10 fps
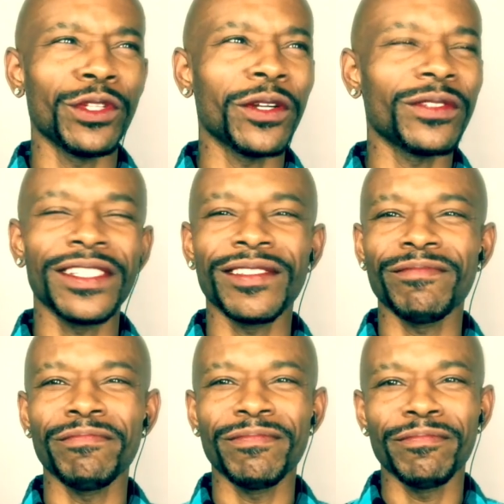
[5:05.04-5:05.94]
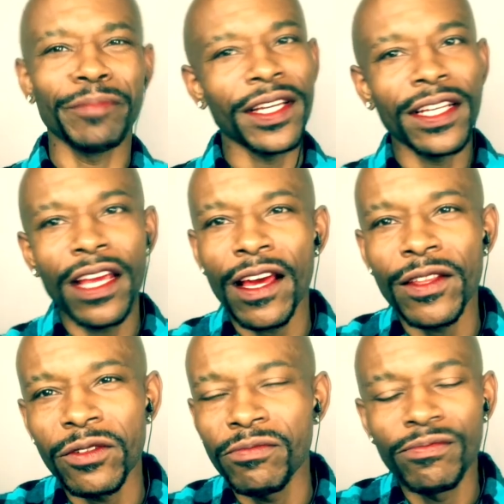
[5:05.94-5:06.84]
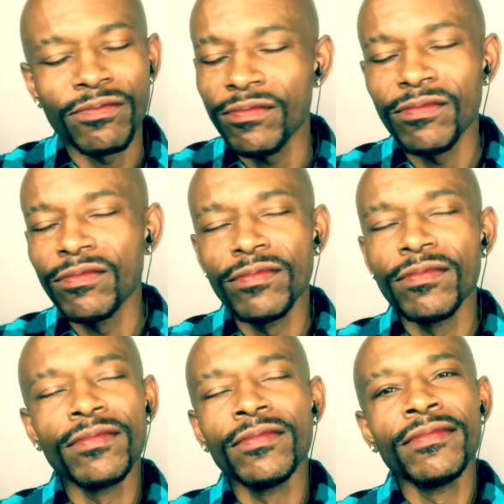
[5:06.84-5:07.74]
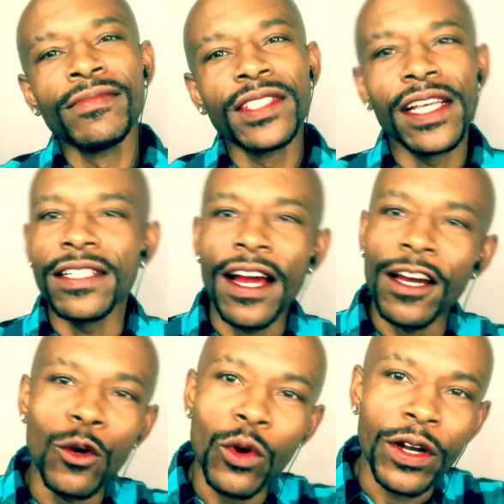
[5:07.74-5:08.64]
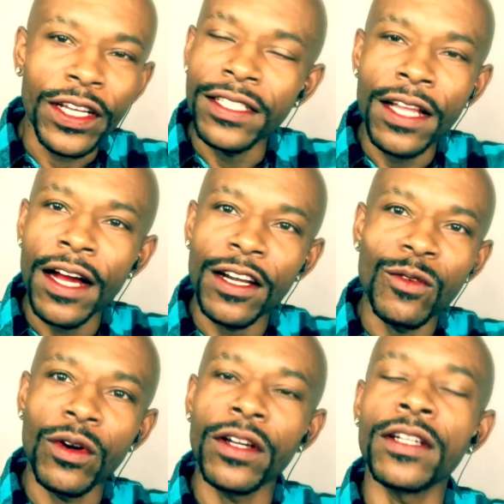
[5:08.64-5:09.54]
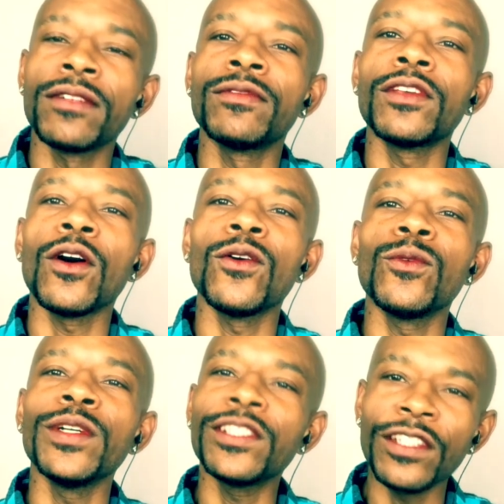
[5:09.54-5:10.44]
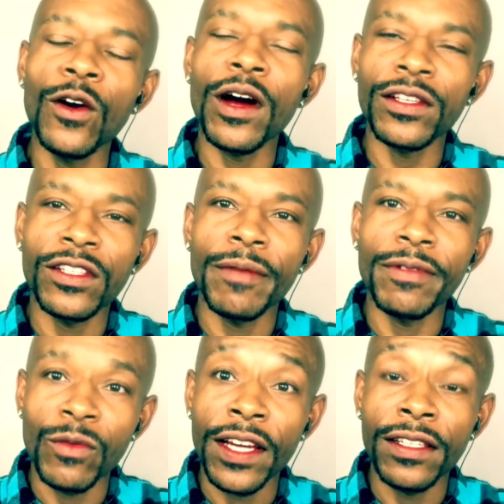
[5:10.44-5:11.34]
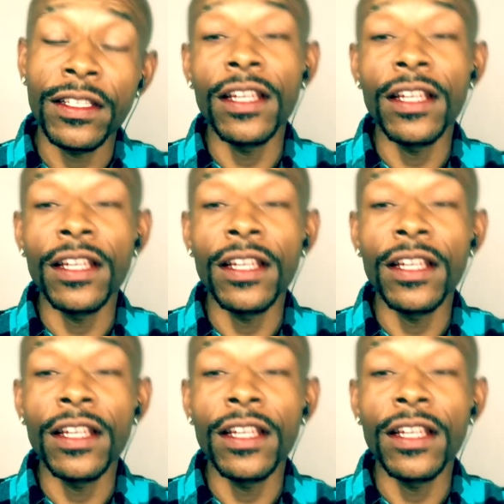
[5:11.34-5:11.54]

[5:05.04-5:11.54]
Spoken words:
just being together, it's just not gonna work. It's not gonna work. So we should go our separate ways.